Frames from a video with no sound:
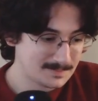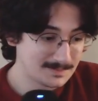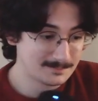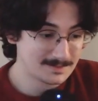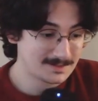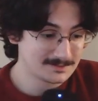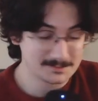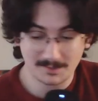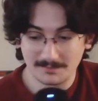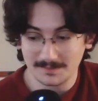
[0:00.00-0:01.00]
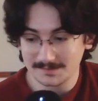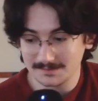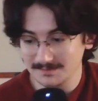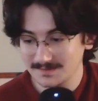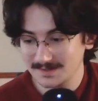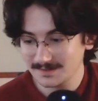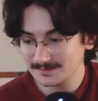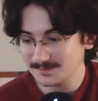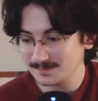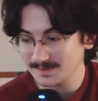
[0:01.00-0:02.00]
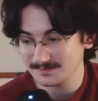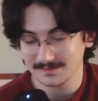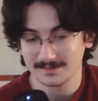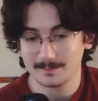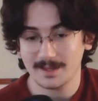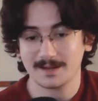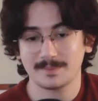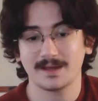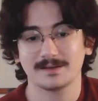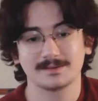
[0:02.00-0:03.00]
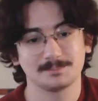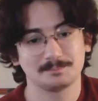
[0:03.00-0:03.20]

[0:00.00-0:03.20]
I mean, I also brought one of these on vacation with me. If it's in a backpack,